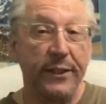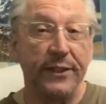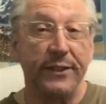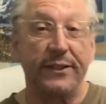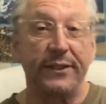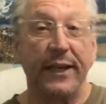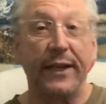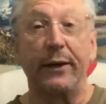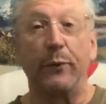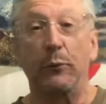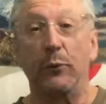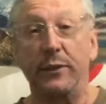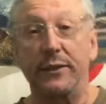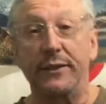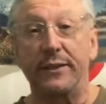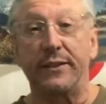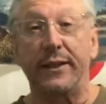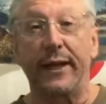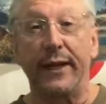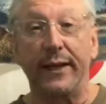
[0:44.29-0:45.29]
is
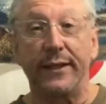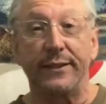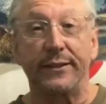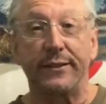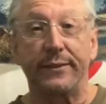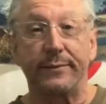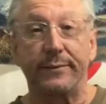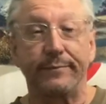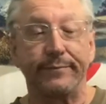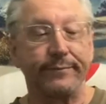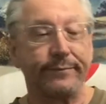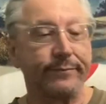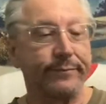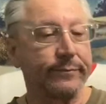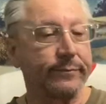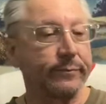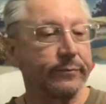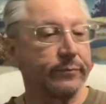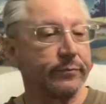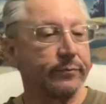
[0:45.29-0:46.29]
anyone's guess.
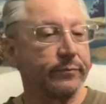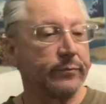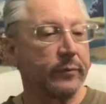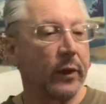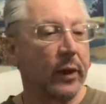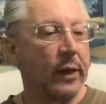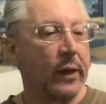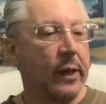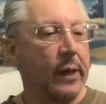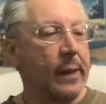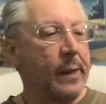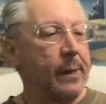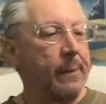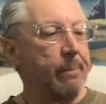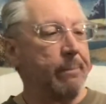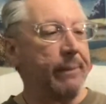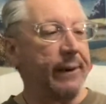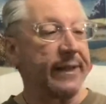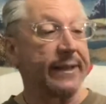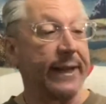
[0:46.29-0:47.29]

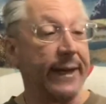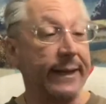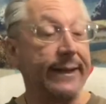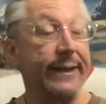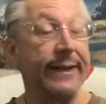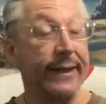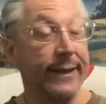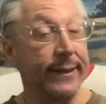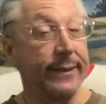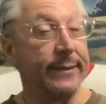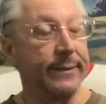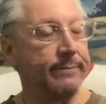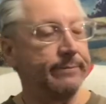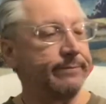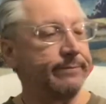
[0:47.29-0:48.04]
But they did.